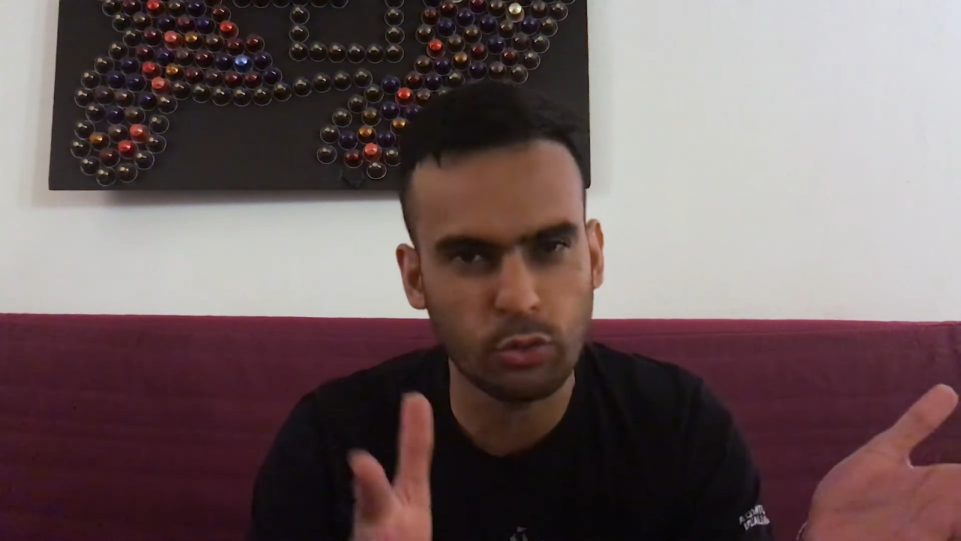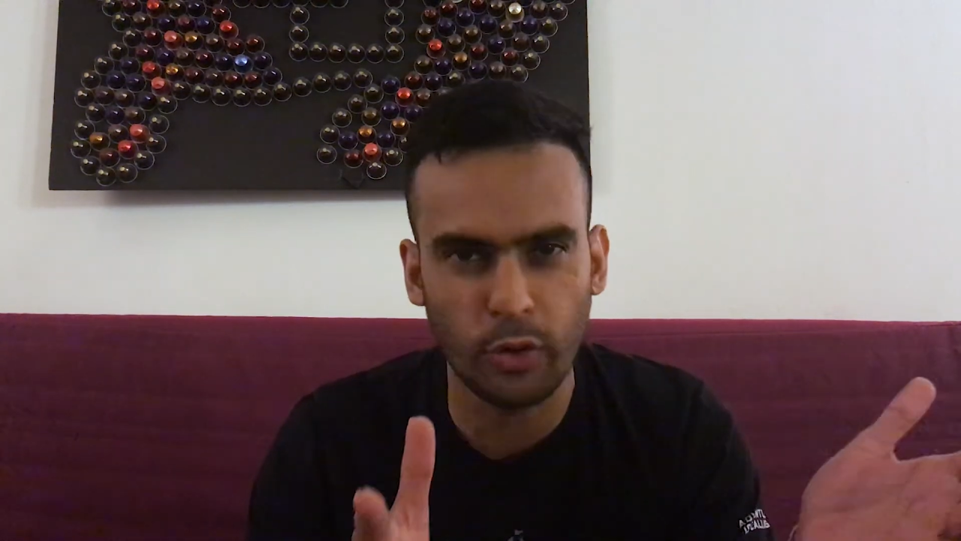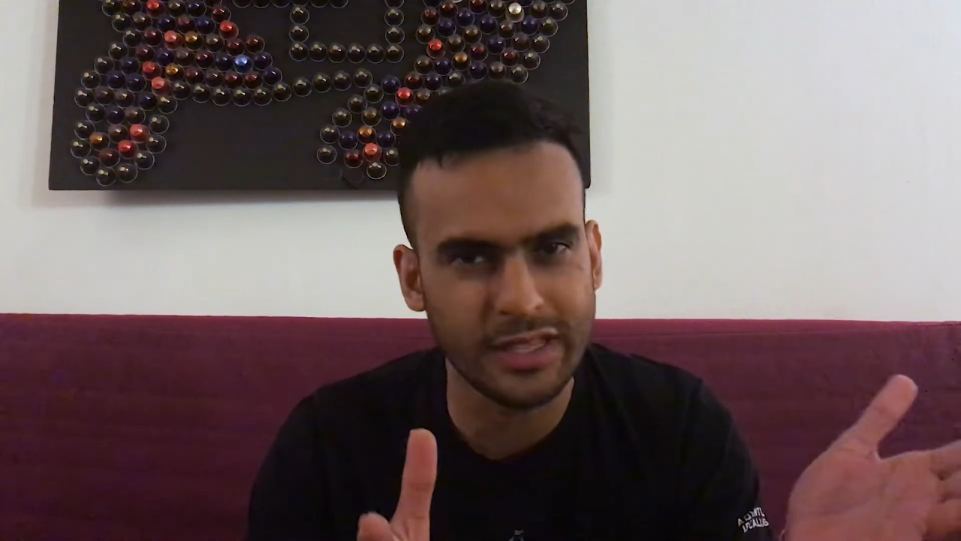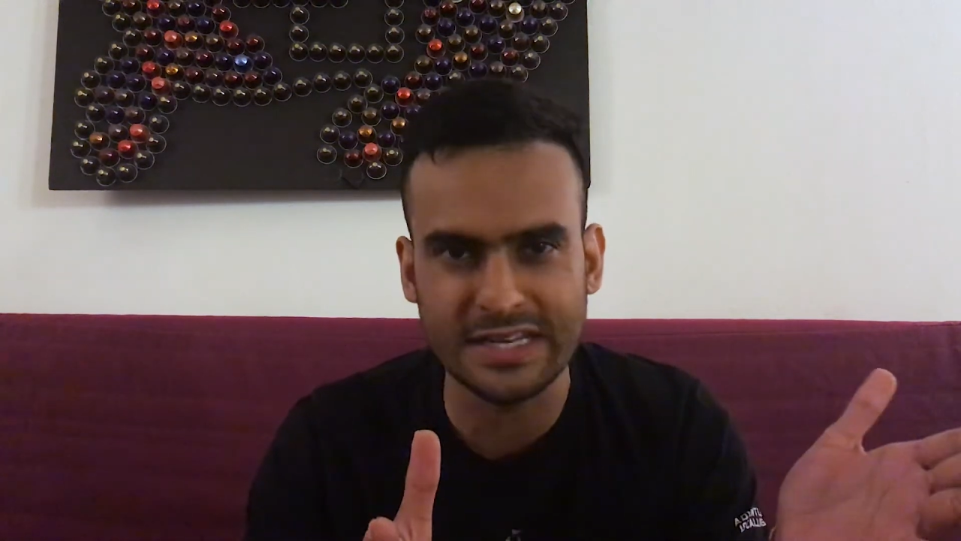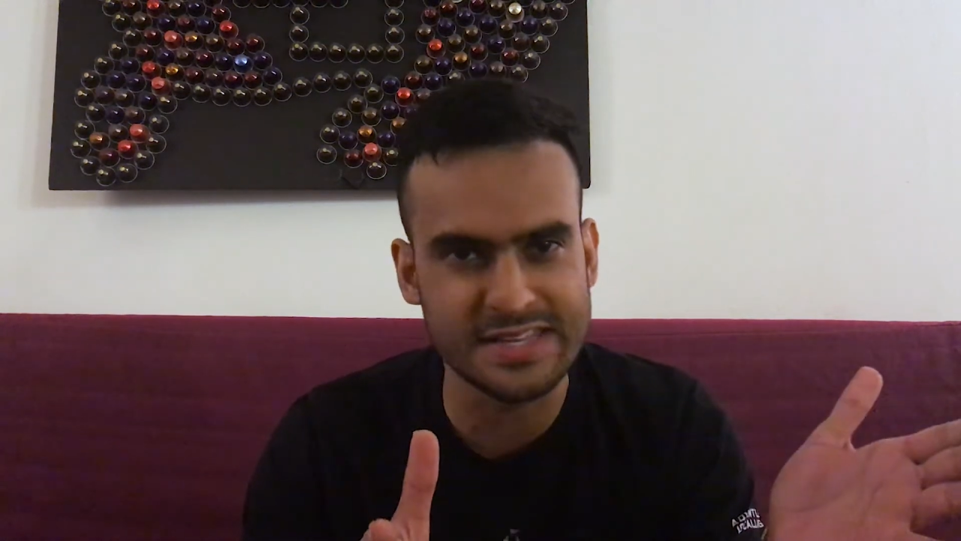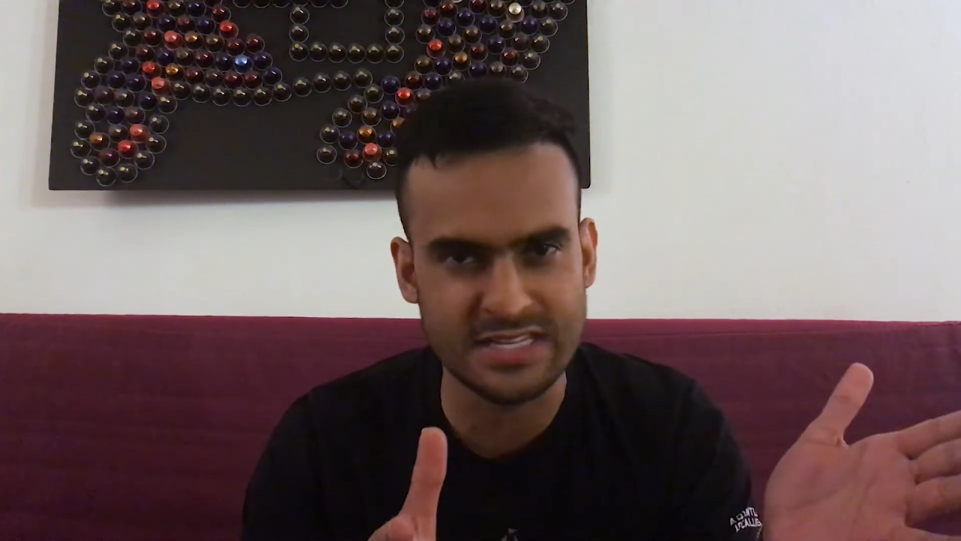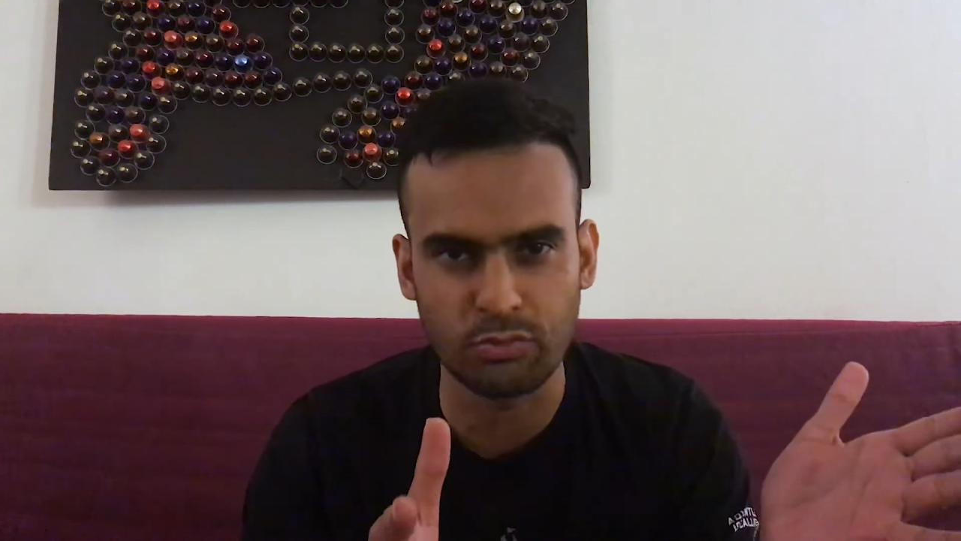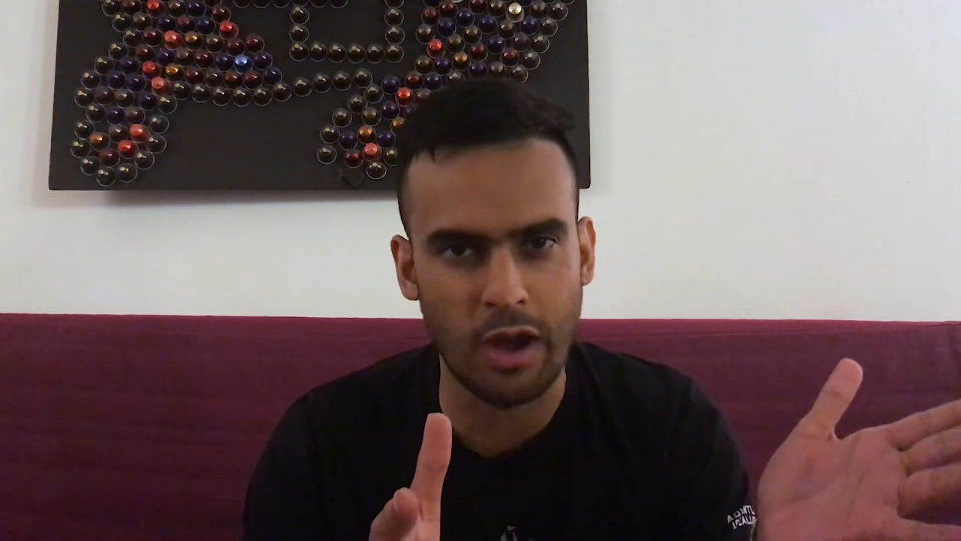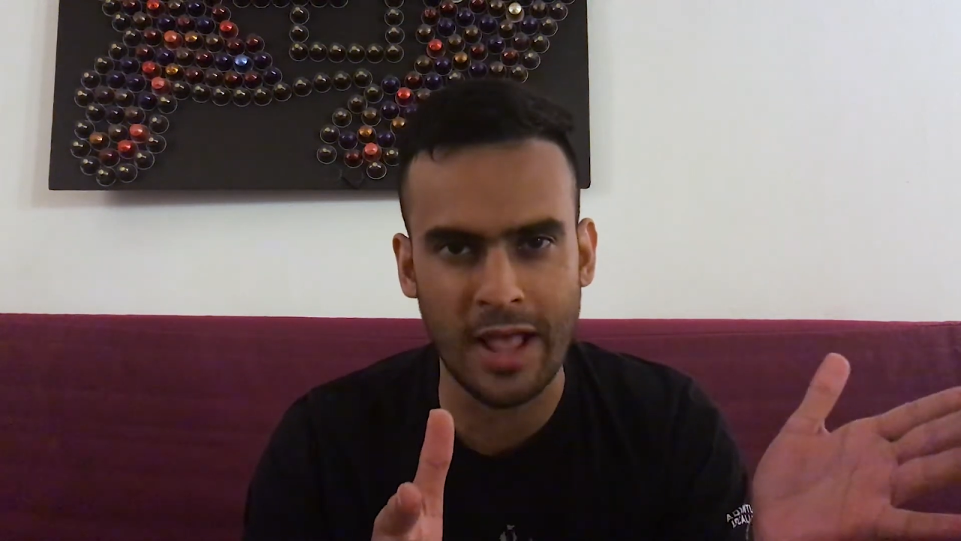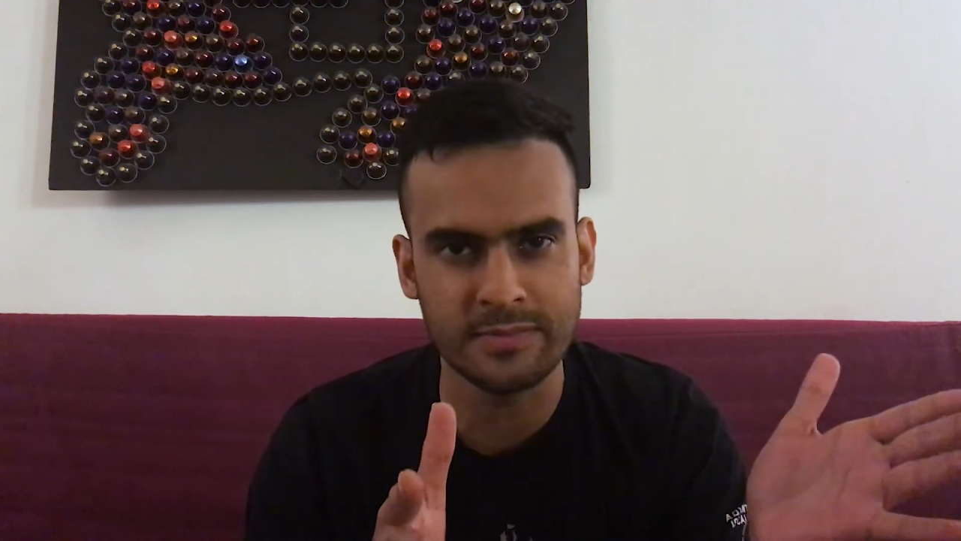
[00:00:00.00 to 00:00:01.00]
quick and easy
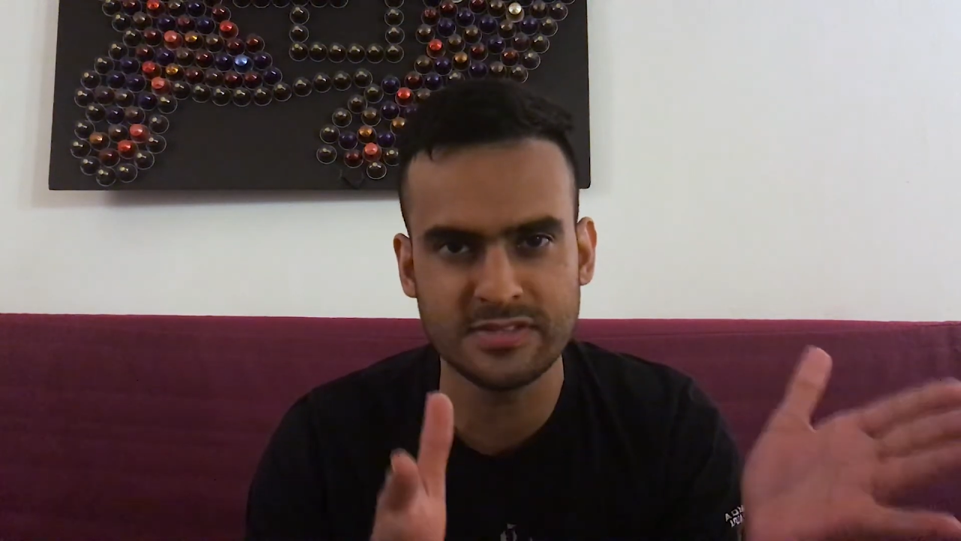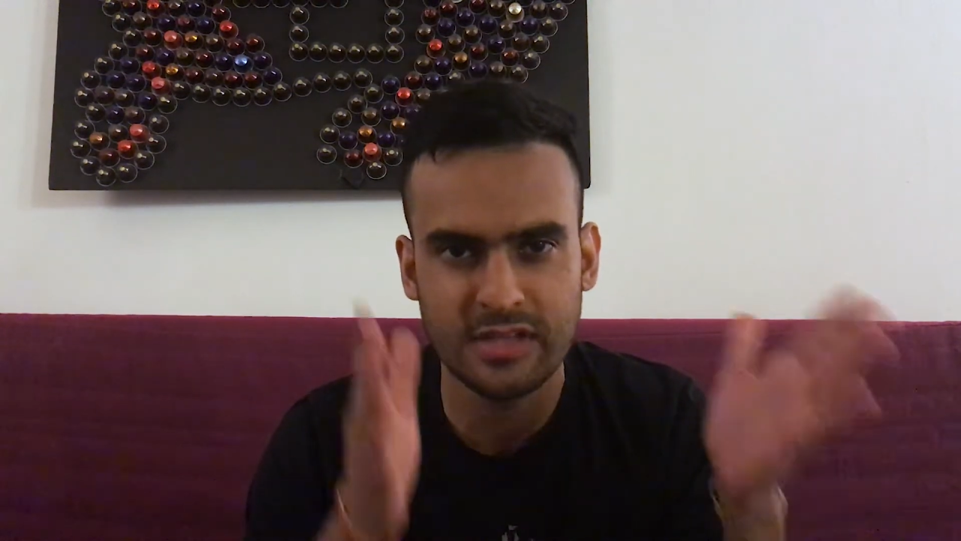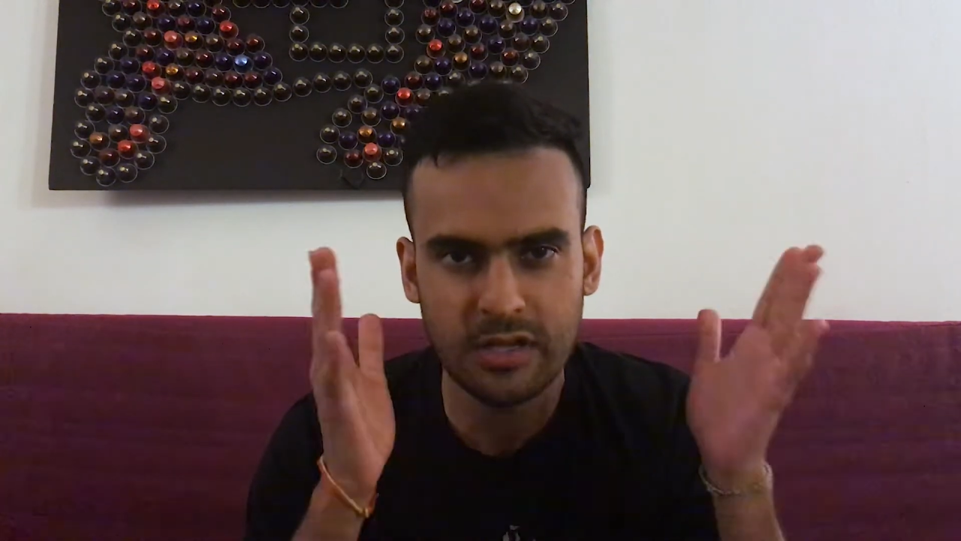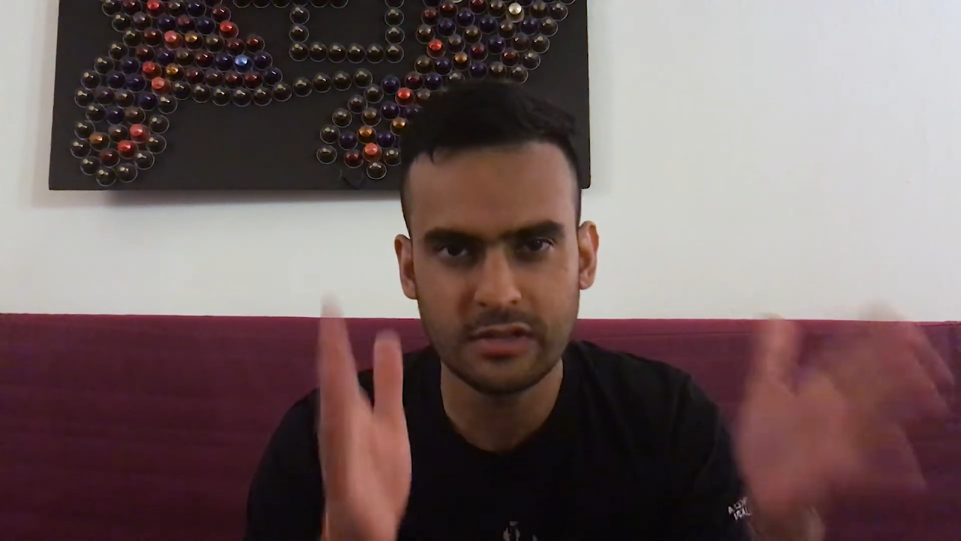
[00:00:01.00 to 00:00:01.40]
rhymes